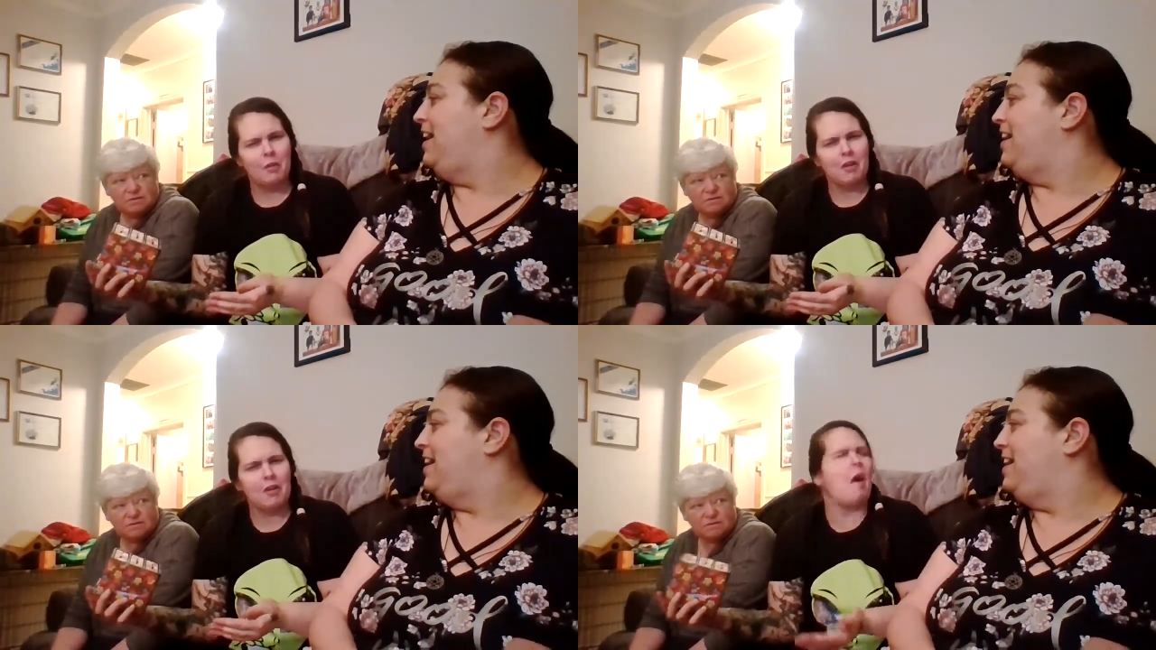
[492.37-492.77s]
Speaker 1: Yeah.
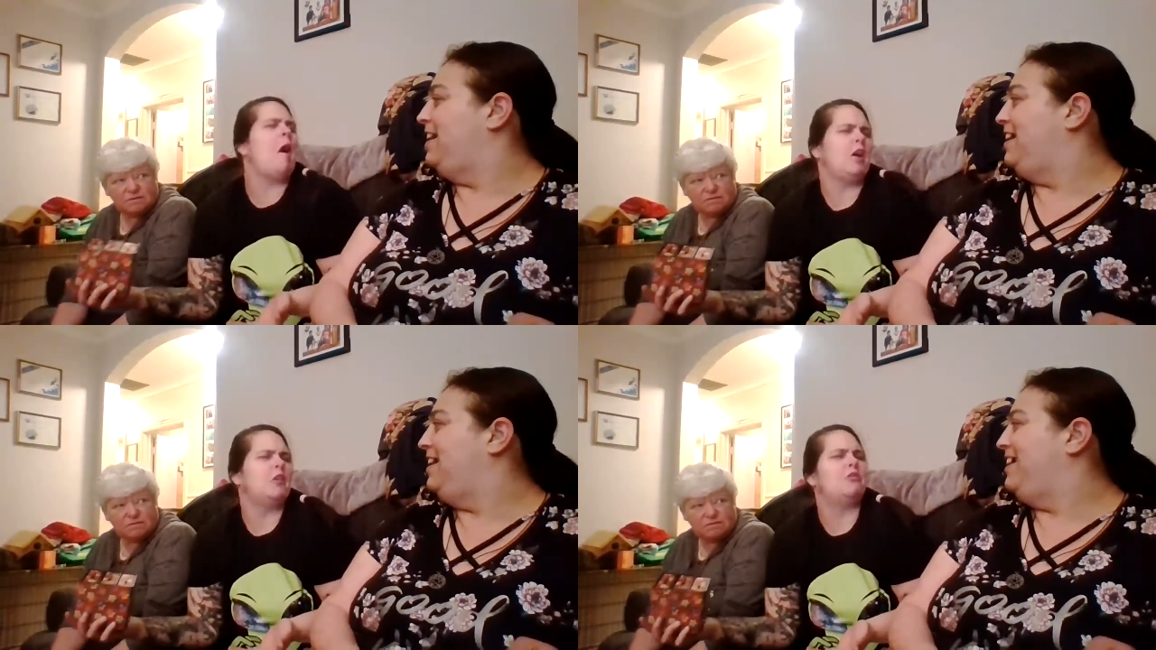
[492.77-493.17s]
where I
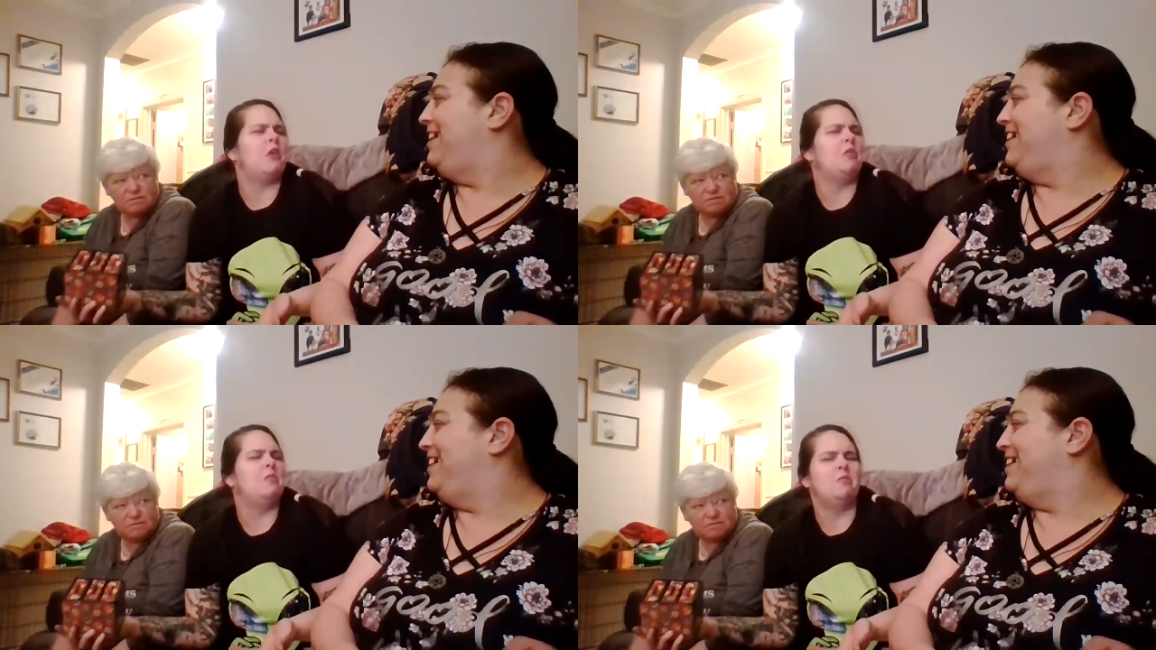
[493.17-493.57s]
got it
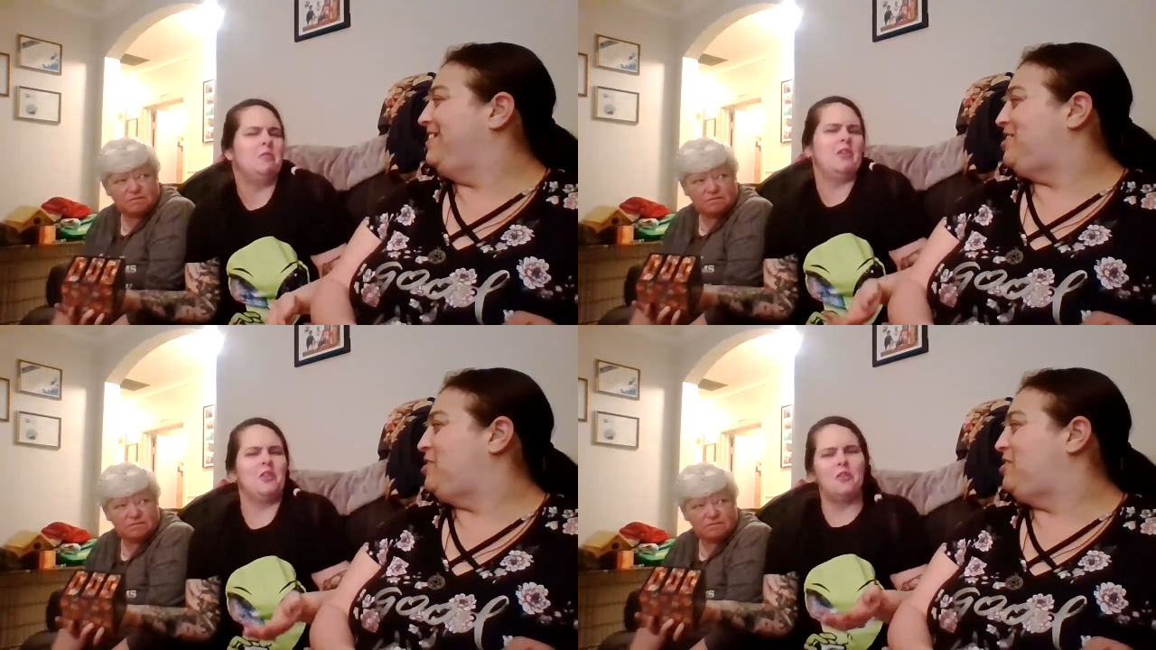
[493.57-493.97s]

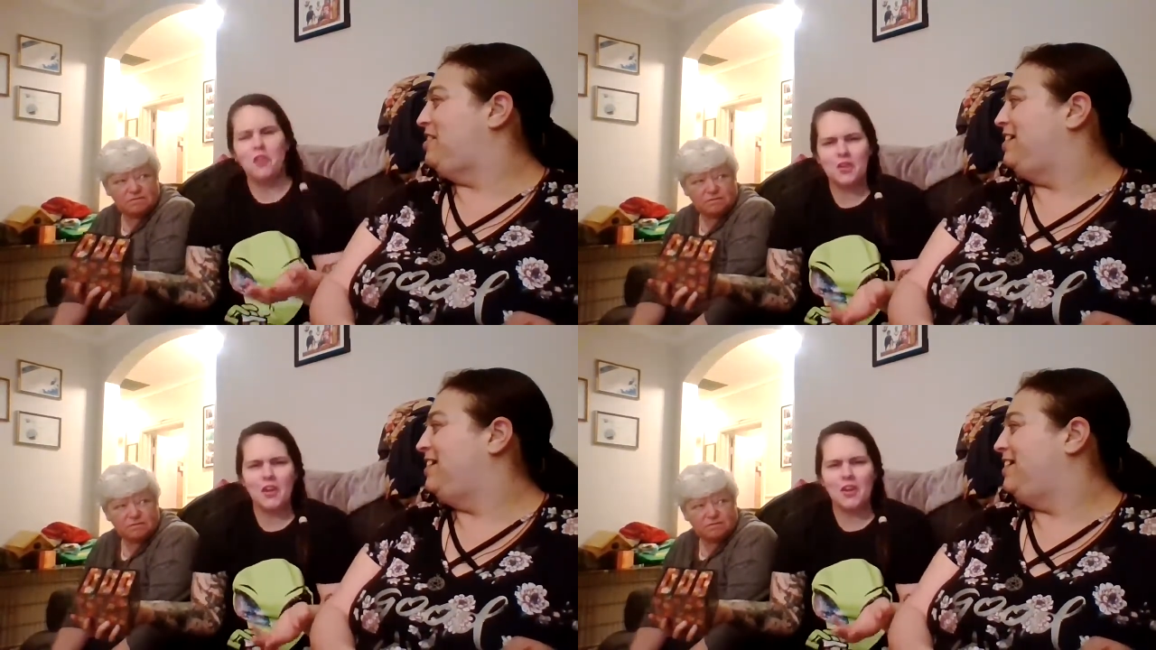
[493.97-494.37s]
from. In the
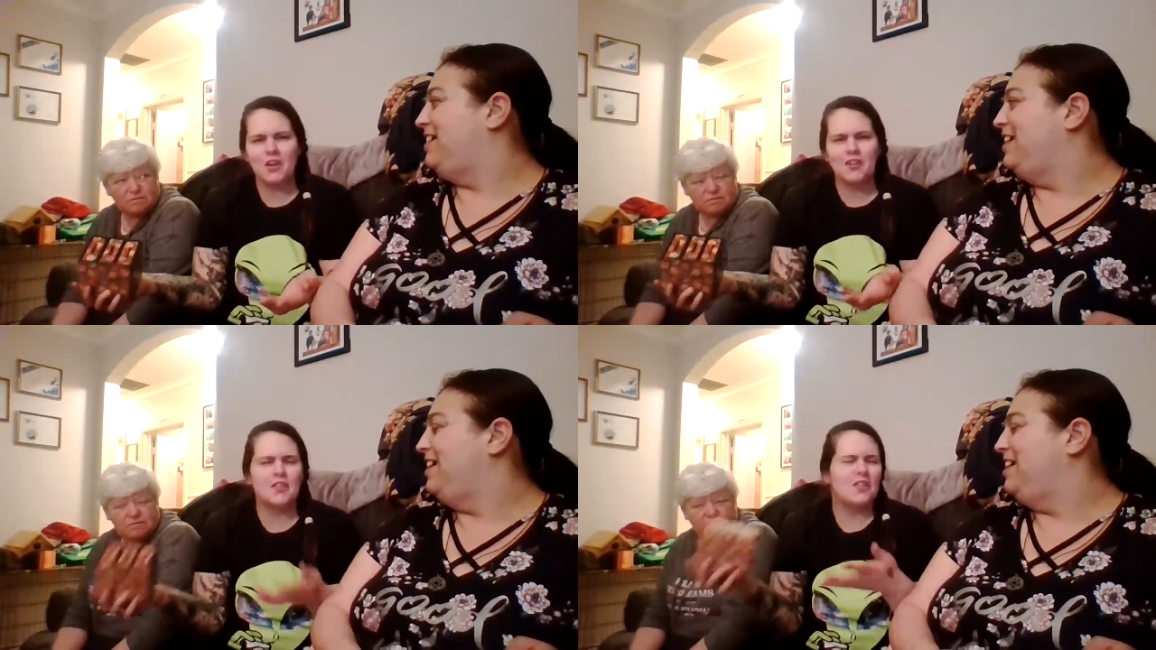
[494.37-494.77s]
first,
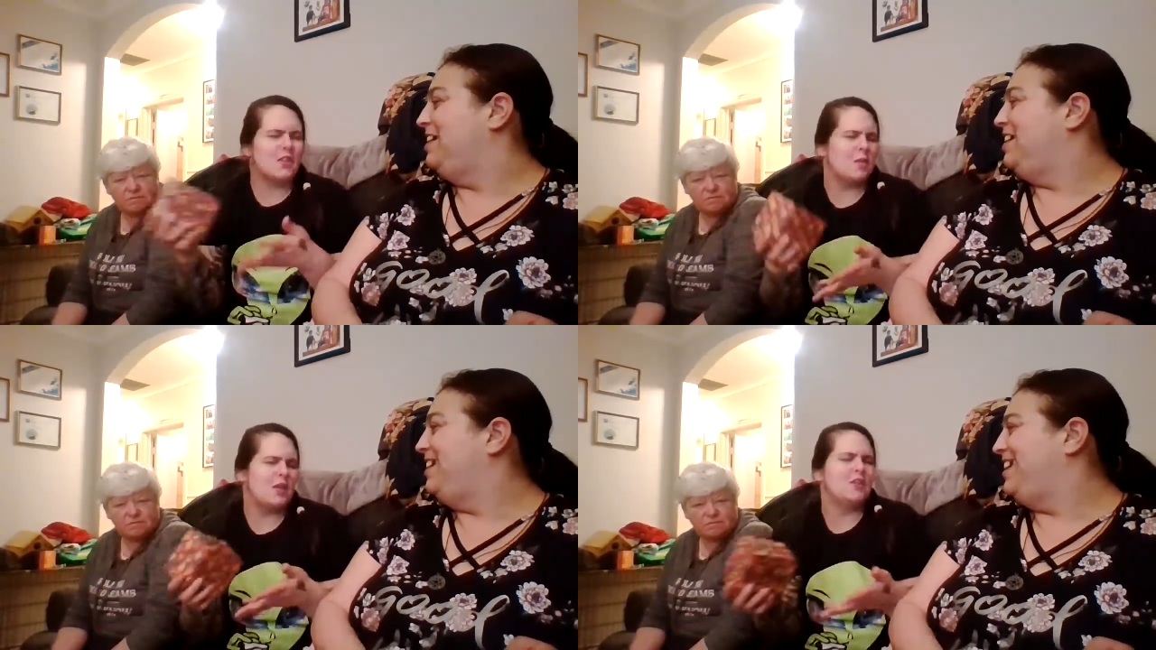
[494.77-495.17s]
like this
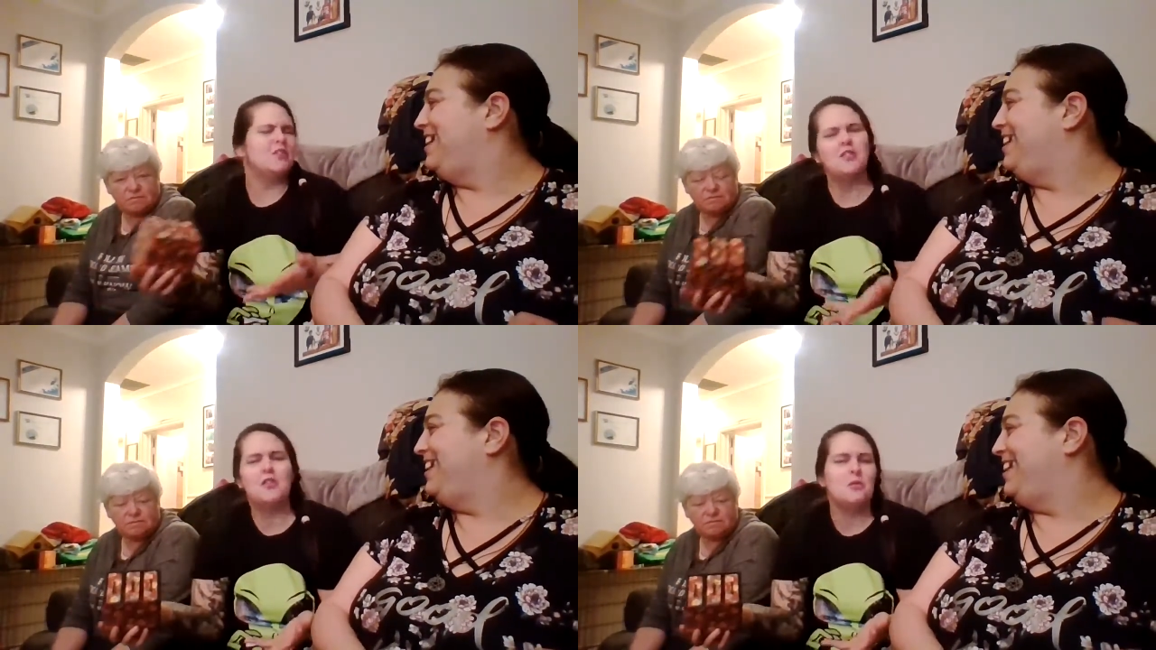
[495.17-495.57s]
is something
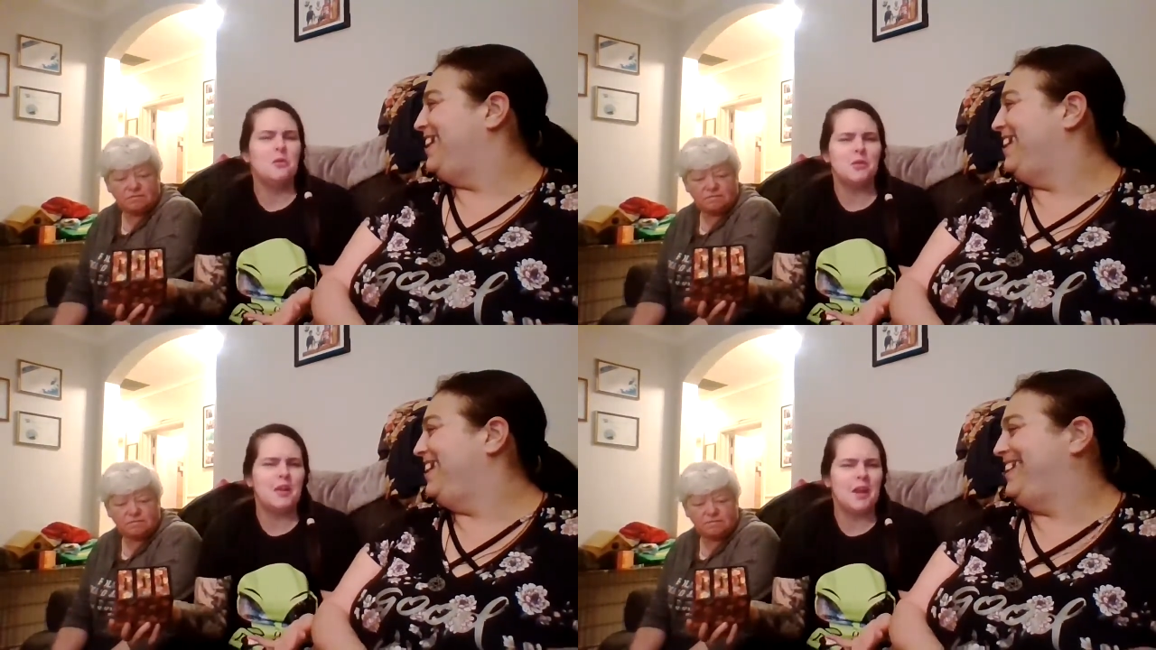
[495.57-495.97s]
is
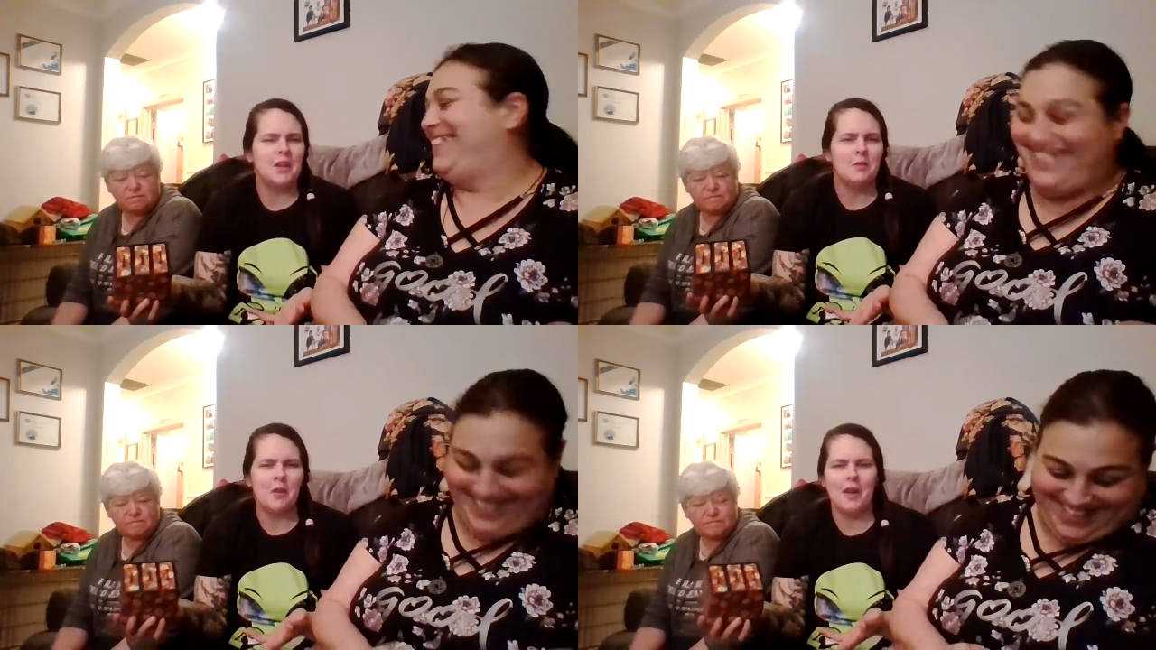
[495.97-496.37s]
used
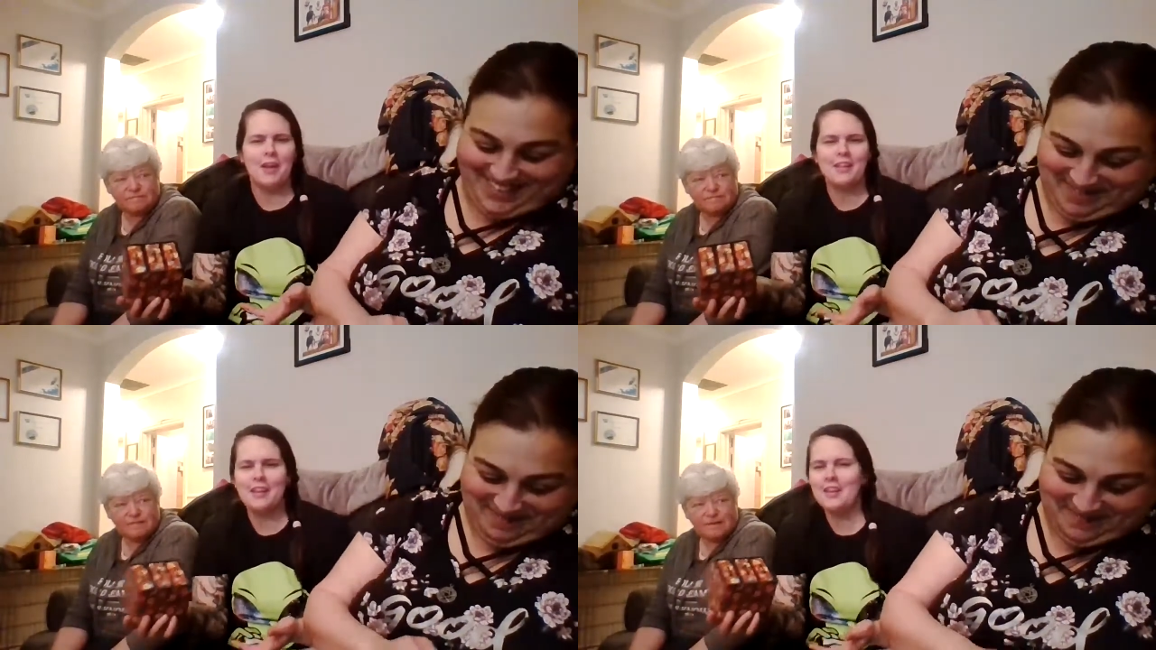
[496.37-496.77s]

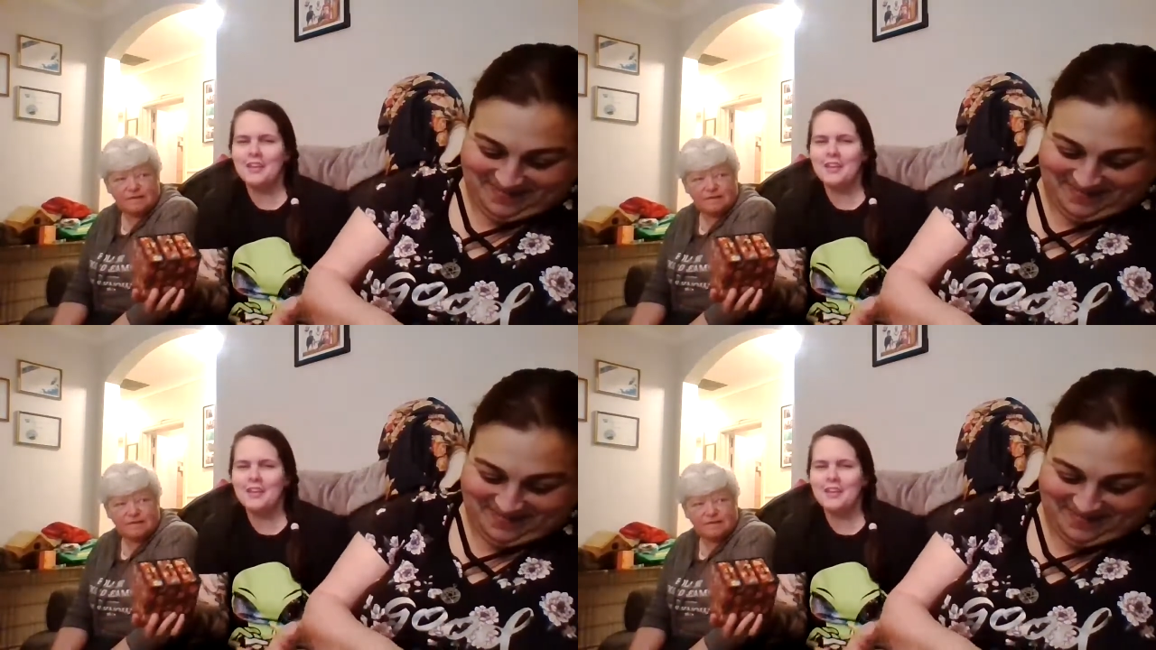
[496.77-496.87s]
anyway.